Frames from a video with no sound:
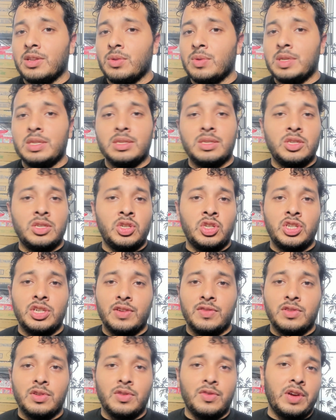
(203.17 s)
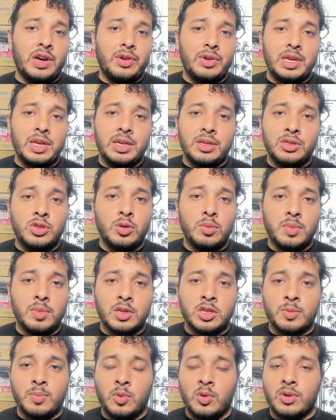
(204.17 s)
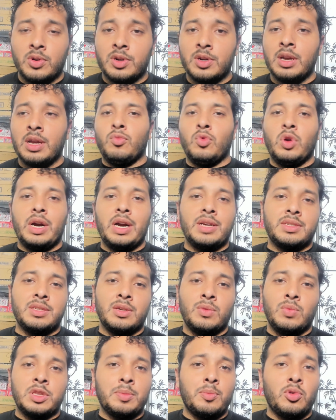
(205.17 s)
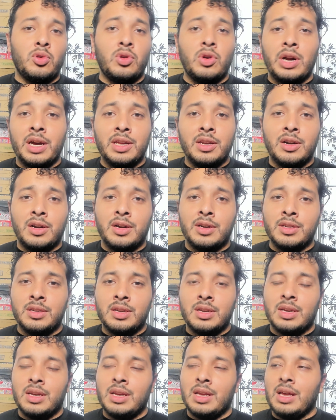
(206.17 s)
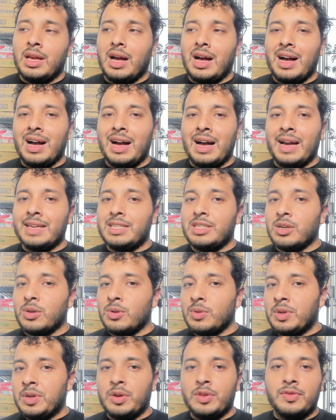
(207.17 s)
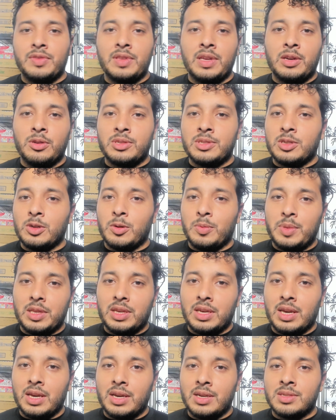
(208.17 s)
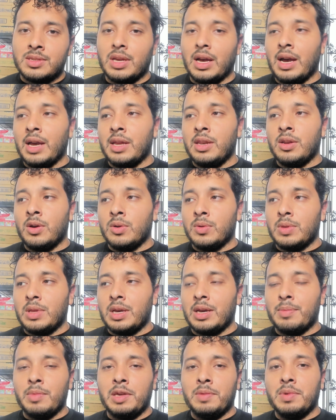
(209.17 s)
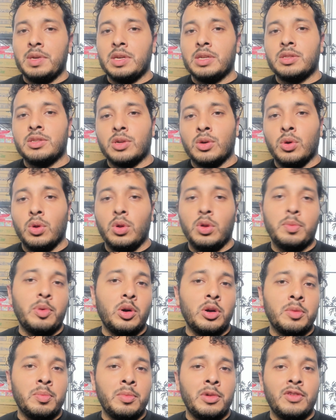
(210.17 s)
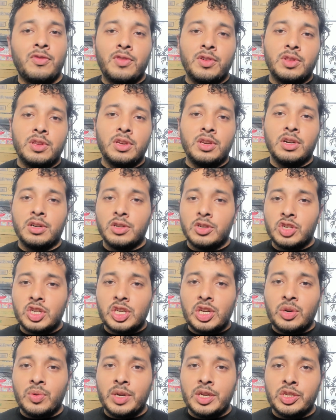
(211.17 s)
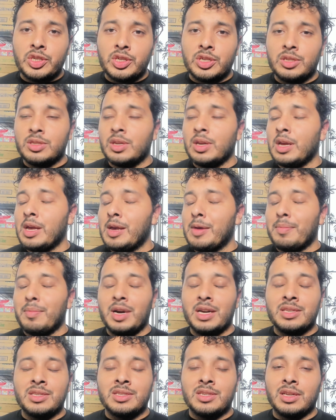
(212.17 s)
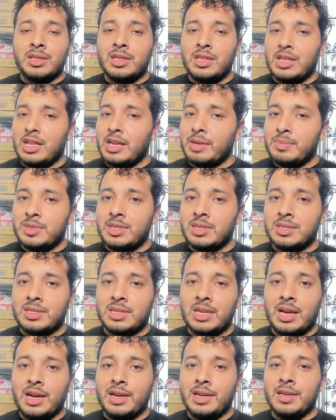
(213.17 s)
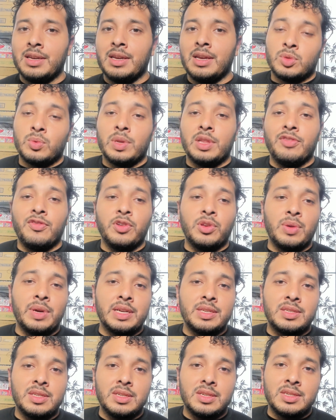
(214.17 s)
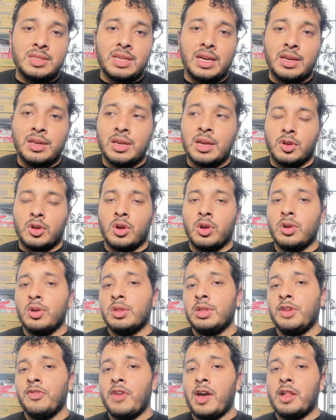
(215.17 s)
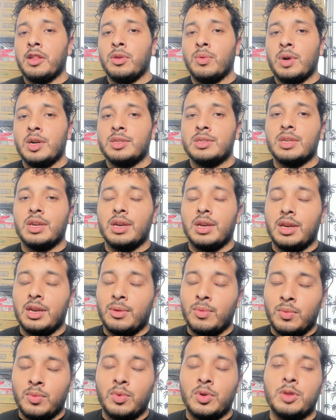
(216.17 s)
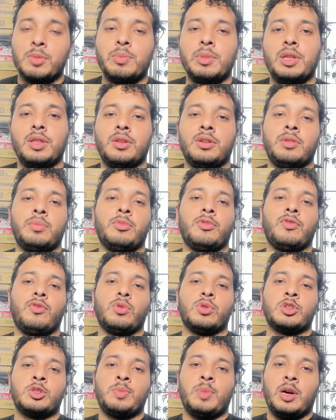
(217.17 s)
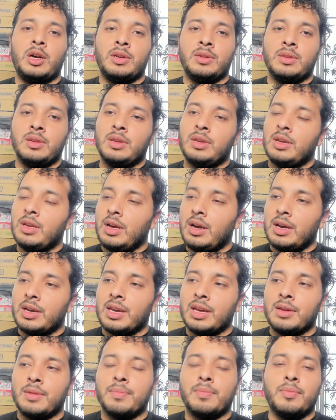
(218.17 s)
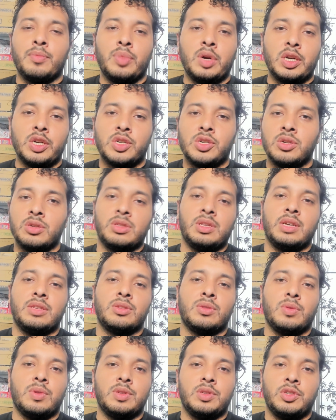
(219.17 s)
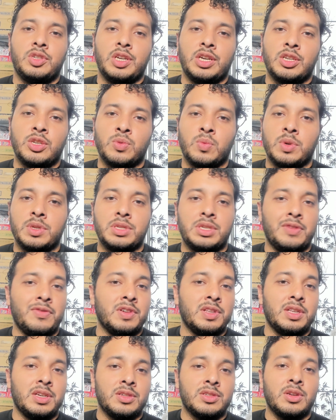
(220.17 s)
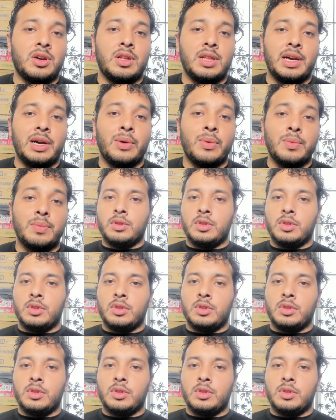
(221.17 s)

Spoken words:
It doesn't shift or variate too much more. Whereas with Miraidon, I don't know if that'll still be the case. I know that maybe it's a cooler Pokemon for the younger generation. My son loves this guy. Really for you guys to decide. Currently, value-wise, it would be the number 4 spot. Again, pretty sure that's going to change once everything's all out.